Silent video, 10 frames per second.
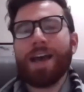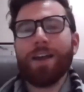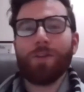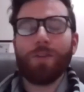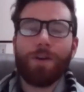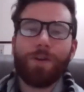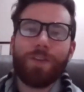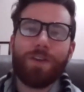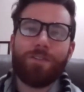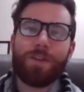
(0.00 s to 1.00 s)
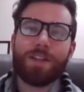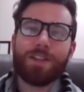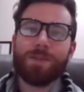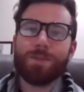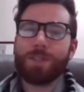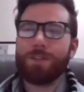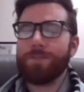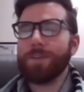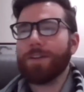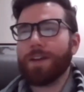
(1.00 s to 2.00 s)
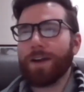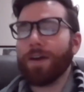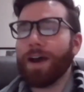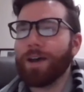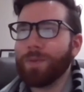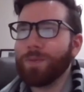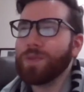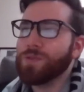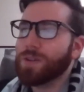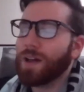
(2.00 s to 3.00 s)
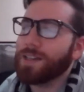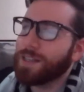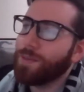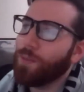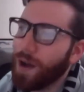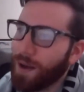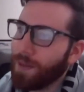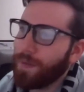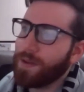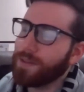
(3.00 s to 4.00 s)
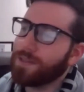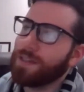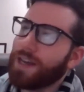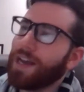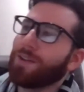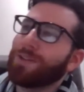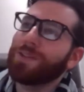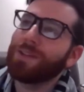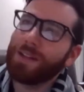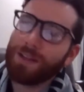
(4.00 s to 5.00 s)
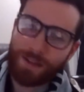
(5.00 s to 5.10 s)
Seattle, though. If any team's going to figure out how to utilize him well, it's Seattle.